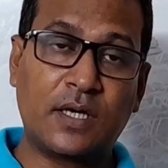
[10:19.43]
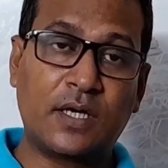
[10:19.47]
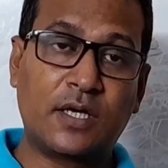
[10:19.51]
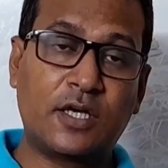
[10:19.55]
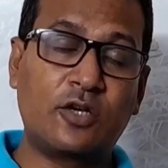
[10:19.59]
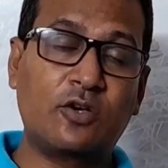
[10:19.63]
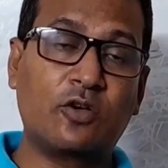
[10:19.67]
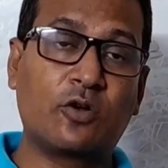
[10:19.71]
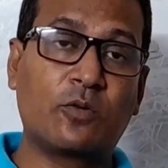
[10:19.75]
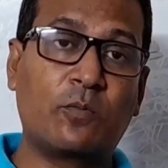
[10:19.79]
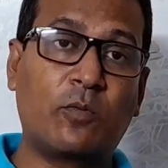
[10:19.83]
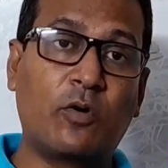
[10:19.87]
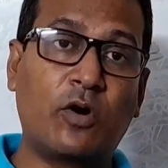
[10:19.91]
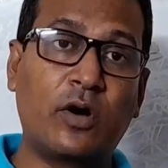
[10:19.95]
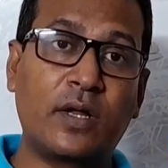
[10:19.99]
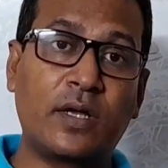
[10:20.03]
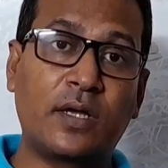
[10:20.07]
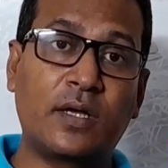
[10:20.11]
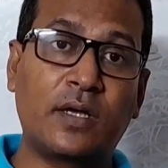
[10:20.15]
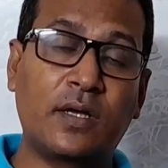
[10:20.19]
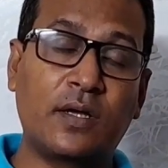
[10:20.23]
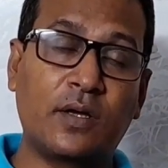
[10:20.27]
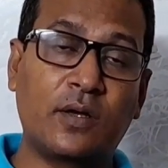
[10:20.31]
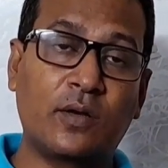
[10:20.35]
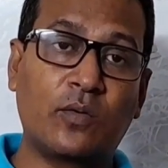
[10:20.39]
Your
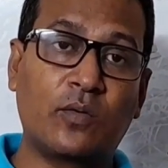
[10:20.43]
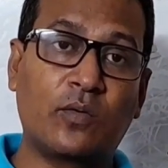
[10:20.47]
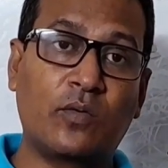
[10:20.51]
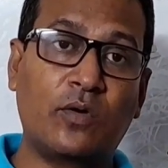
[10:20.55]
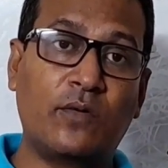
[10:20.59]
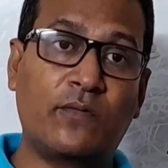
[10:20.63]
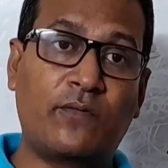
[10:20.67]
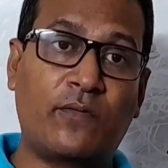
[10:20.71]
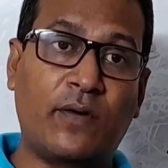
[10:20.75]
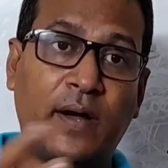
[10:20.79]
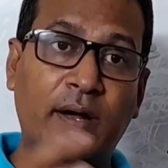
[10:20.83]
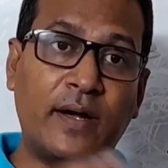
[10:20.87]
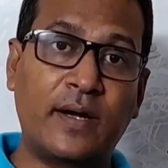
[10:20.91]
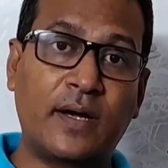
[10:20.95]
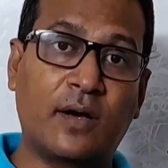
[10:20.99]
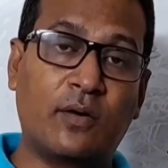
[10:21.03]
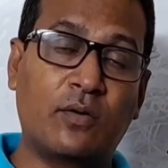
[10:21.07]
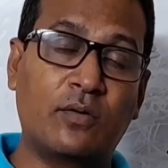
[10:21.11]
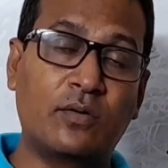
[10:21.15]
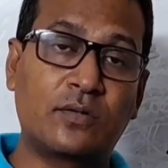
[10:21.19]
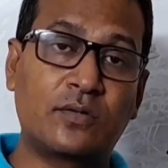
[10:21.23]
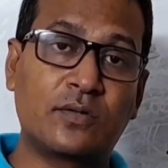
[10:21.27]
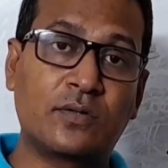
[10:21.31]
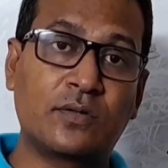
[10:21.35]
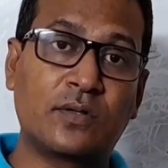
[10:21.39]
body will find
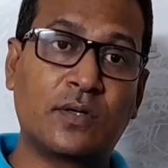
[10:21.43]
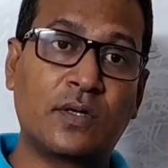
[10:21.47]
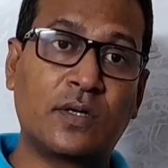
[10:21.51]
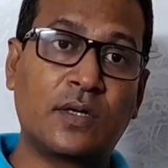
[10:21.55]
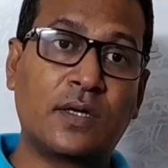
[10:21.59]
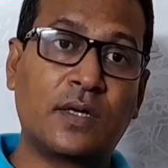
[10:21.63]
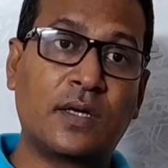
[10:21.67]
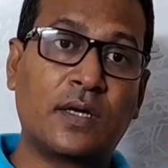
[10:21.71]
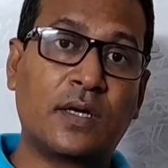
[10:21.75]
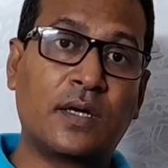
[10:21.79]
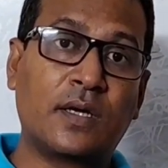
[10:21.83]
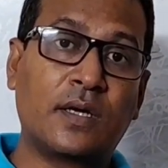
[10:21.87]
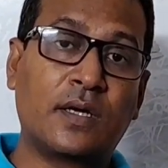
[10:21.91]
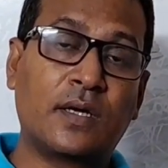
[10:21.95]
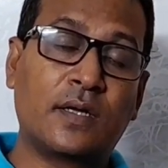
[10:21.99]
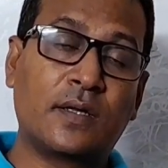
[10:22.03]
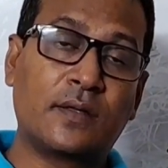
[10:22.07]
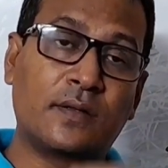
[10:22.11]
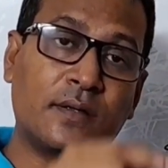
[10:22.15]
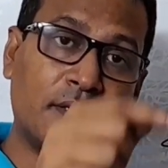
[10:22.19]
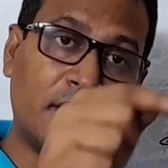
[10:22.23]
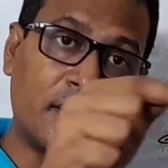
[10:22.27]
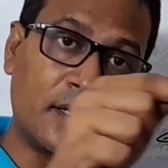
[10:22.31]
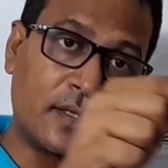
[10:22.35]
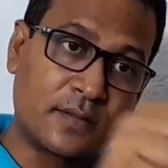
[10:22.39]
out
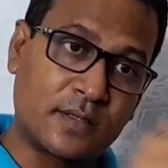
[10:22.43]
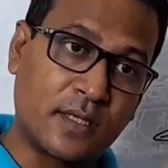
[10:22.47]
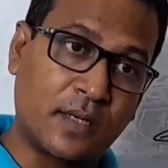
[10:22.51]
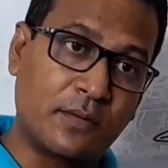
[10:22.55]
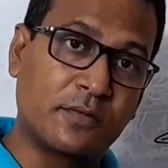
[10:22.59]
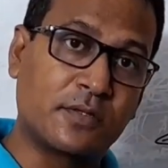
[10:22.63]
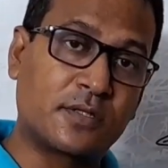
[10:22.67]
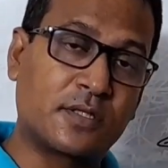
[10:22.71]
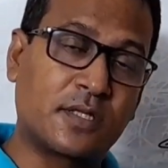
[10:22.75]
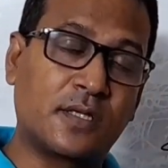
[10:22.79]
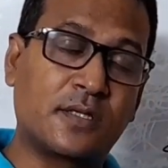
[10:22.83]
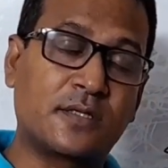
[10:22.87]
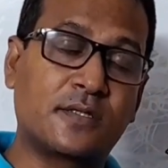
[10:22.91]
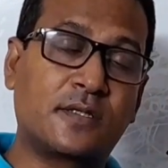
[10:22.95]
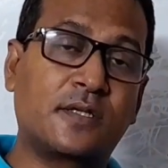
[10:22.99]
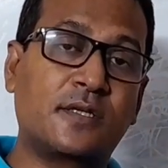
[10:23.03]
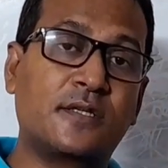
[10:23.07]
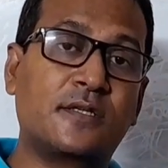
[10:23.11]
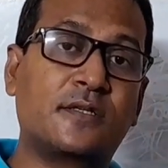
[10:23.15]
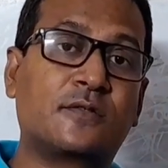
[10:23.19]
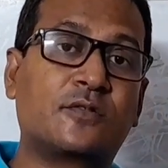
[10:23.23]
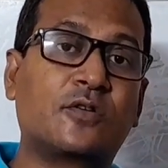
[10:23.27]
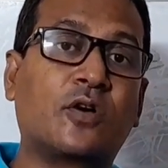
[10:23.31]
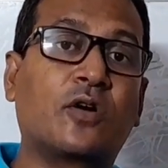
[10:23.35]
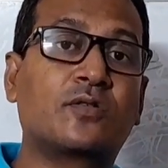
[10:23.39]
that substance
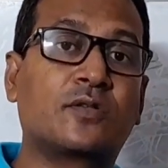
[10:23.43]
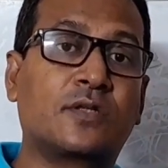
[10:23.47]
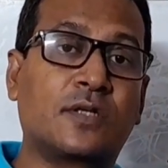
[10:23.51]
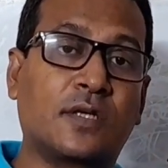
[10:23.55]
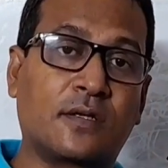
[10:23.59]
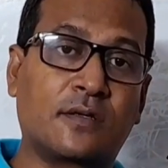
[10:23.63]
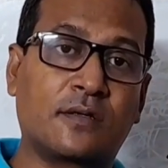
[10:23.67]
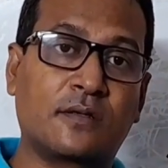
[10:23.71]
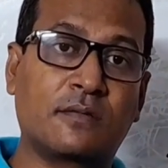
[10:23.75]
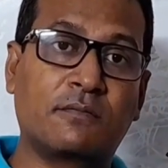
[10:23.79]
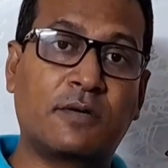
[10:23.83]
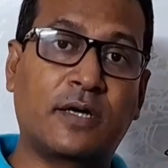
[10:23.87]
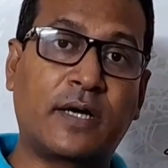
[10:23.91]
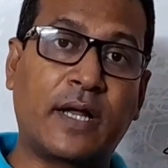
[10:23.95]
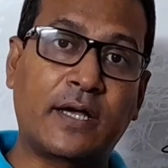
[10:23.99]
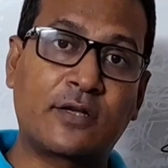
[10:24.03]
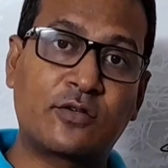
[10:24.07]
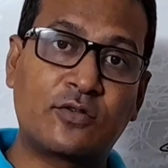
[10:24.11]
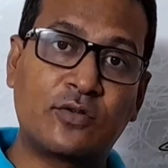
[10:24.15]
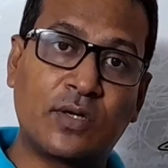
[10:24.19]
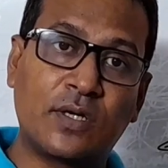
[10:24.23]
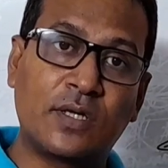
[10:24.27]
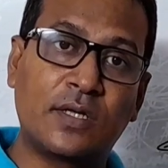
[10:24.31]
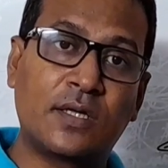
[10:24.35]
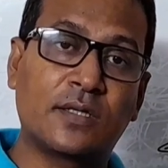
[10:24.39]
is toxic, but
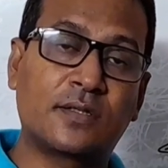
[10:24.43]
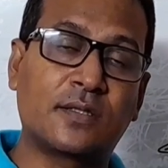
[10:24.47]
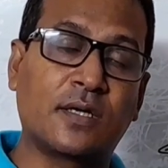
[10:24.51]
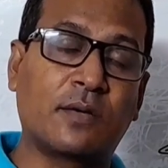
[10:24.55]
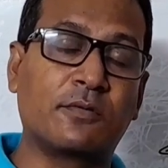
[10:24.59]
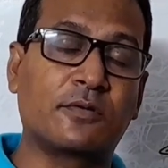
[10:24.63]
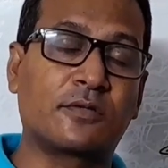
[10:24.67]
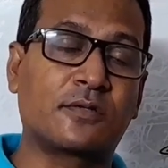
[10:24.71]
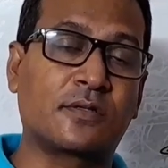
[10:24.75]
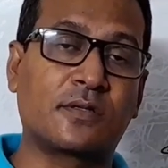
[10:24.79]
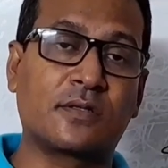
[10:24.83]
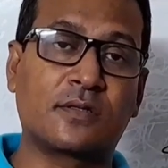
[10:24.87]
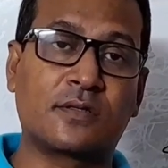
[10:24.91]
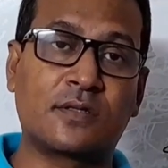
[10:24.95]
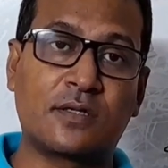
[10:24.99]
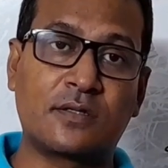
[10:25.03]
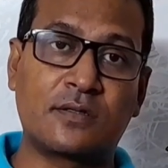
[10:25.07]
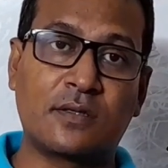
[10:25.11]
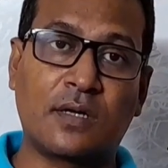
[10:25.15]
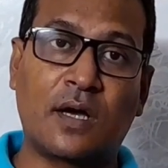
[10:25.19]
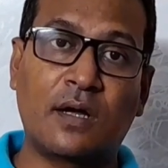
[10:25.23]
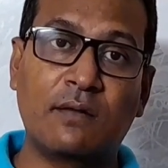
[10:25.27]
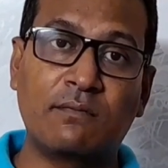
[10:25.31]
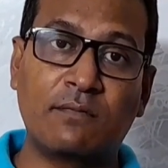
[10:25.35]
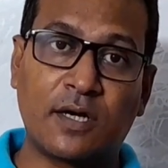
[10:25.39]
actually the substance is
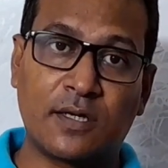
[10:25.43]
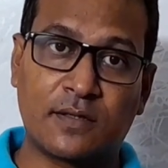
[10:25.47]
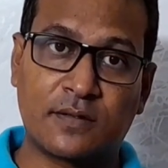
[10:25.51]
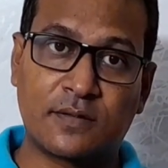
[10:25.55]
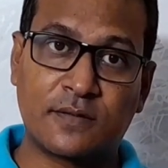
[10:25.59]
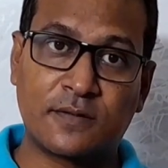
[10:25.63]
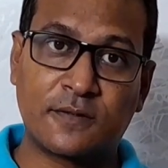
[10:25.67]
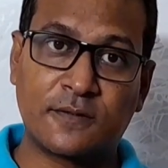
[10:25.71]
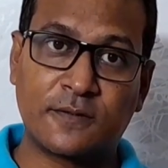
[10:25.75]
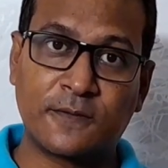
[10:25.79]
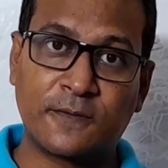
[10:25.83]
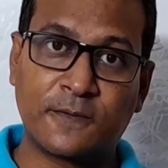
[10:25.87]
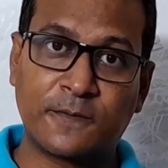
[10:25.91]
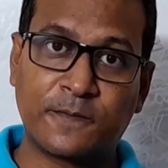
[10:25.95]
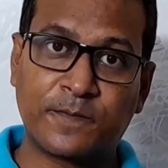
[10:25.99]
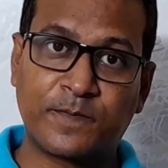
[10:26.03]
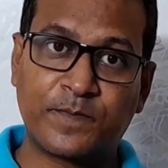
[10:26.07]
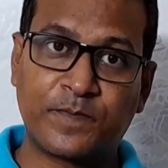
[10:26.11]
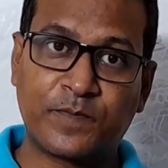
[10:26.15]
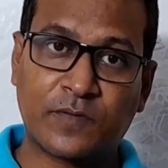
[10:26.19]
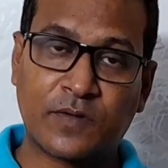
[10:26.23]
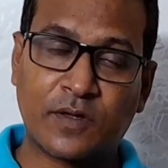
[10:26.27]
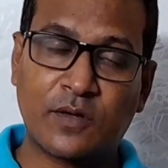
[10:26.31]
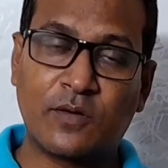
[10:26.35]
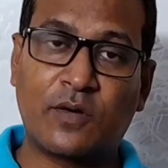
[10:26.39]
harmless.
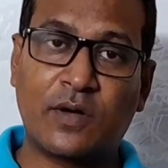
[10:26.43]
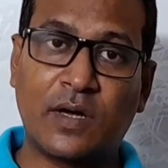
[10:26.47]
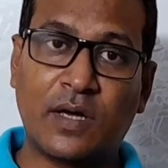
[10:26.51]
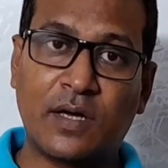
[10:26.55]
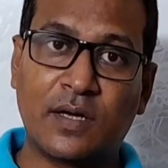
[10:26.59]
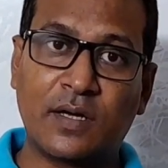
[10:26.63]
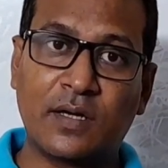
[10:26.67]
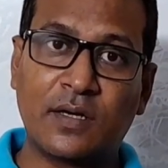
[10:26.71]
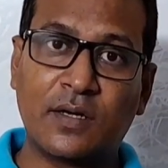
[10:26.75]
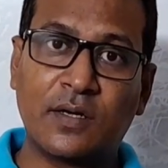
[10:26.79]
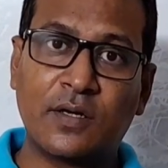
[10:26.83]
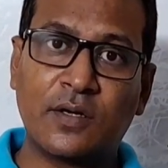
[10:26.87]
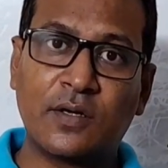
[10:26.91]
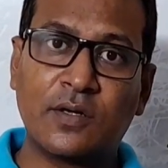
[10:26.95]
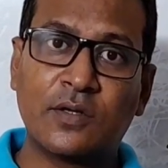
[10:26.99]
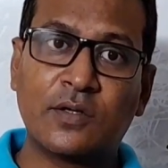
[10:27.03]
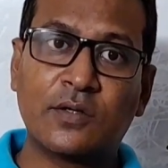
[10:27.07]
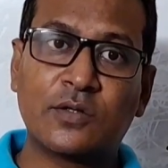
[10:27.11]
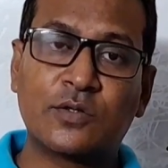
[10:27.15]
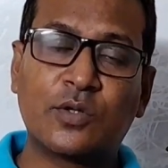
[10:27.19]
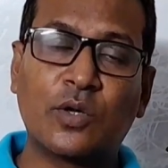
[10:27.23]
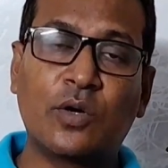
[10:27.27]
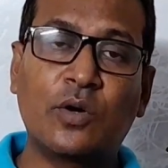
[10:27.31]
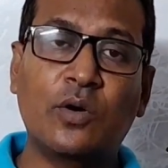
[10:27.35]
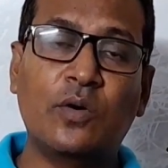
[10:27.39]
Okay,
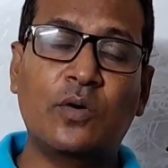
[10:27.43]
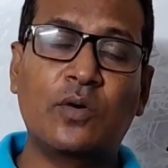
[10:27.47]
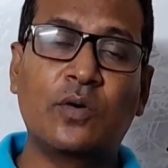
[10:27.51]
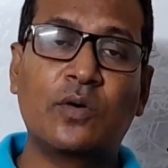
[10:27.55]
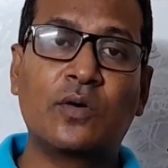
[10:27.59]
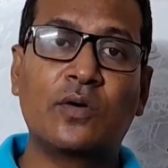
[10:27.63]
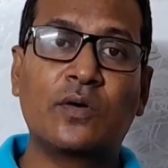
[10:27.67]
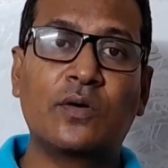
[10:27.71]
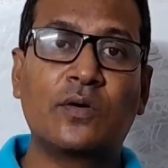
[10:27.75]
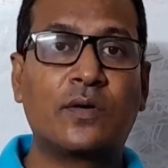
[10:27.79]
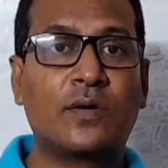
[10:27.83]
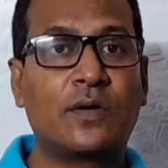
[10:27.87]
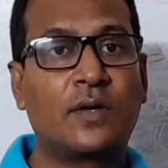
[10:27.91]
so